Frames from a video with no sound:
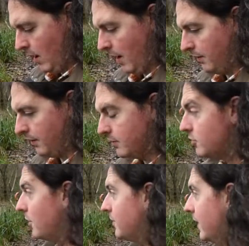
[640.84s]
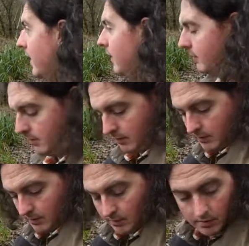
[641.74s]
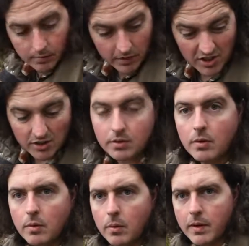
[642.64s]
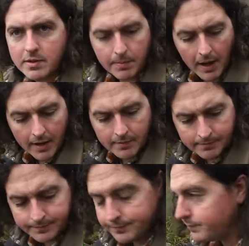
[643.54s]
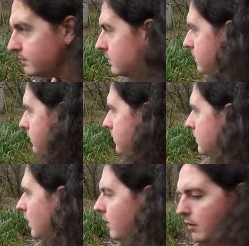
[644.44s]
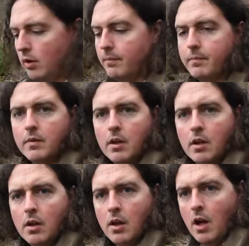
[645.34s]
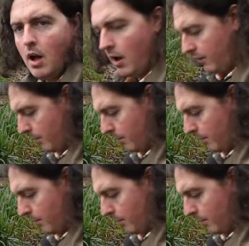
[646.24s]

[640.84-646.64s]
other than shotting it, which is always a pain. I've got half a